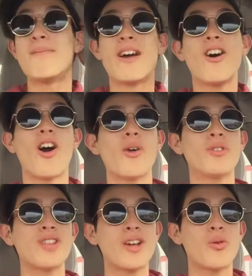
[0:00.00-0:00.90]
My heart
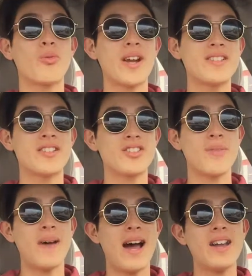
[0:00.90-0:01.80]
was like racing so
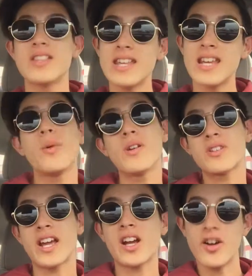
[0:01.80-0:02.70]
bad. So then we were
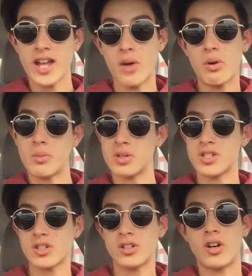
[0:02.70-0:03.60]
like, okay, well, we're
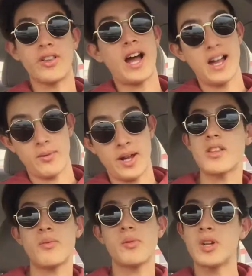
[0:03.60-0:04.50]
just gonna go on the highway. So
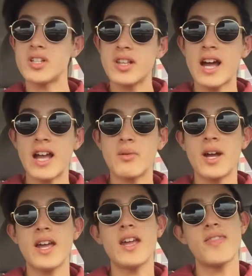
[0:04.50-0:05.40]
then we went to the
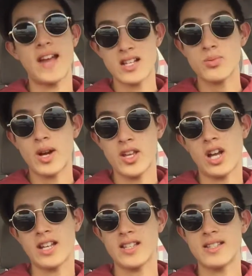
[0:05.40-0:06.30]
highway and that's why you
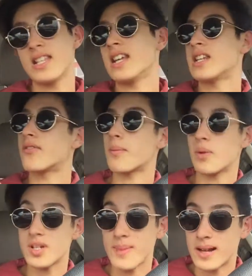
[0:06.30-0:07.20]
got to see a different
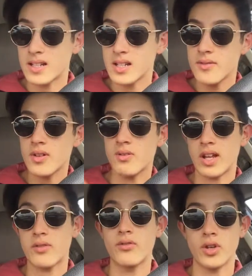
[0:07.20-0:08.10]
perspective and
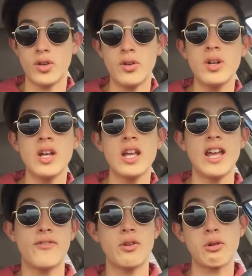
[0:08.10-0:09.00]
like view.
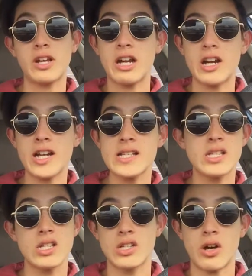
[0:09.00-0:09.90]
If you are curious,
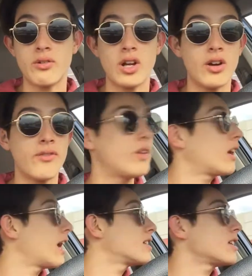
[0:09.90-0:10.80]
don't know if you
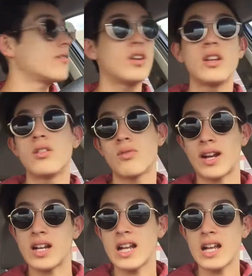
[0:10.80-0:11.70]
guys even
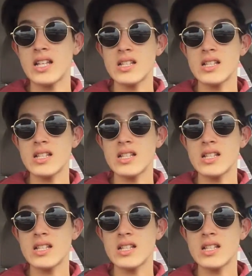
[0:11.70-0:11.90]
recognize.